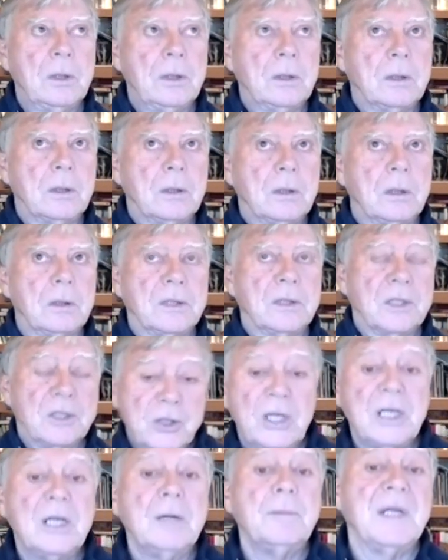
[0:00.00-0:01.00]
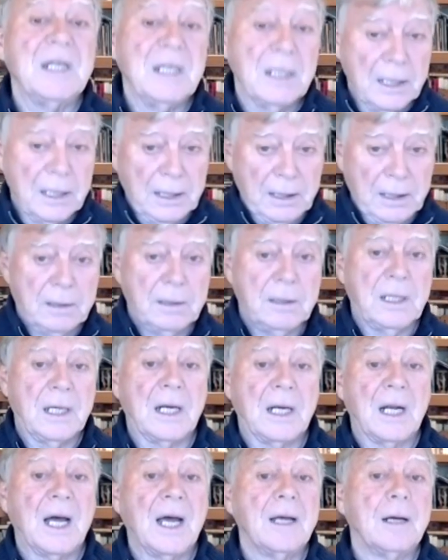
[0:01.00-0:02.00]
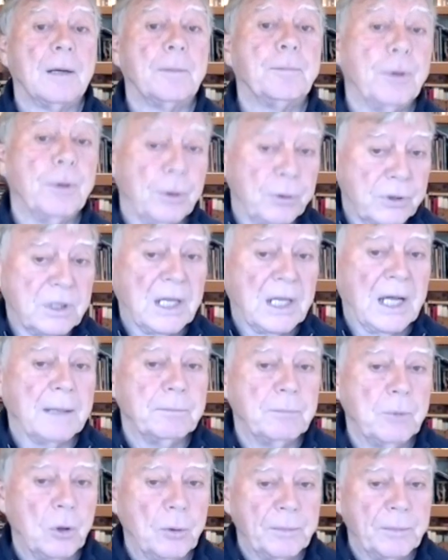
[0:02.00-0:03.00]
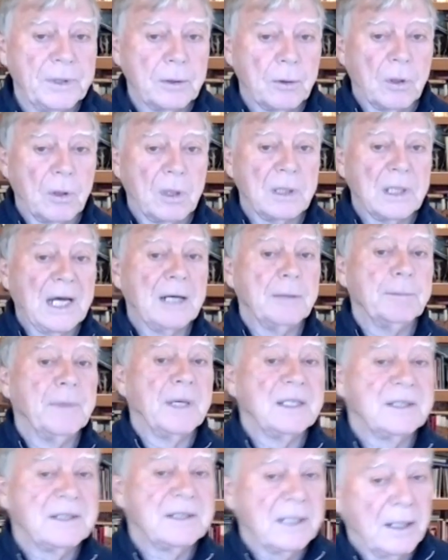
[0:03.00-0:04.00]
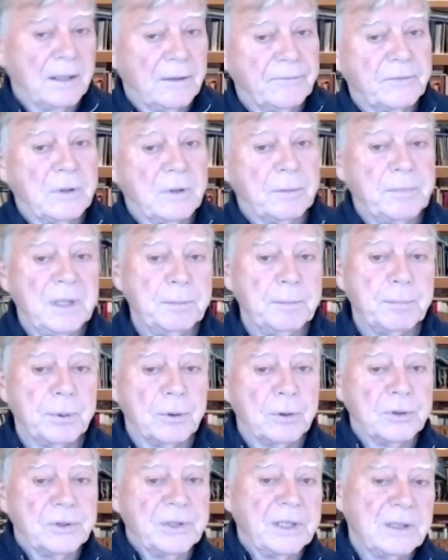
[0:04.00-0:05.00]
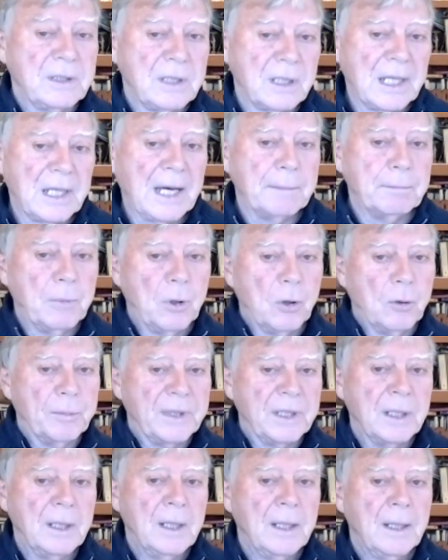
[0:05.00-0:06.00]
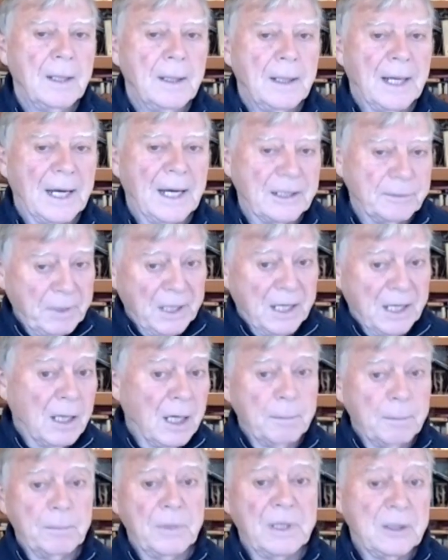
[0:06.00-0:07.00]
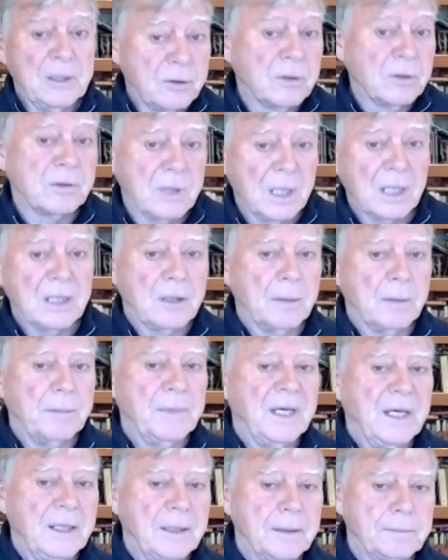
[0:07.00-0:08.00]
legitimately can I approach that moment or allow myself to be pulled into that moment has become interesting to me.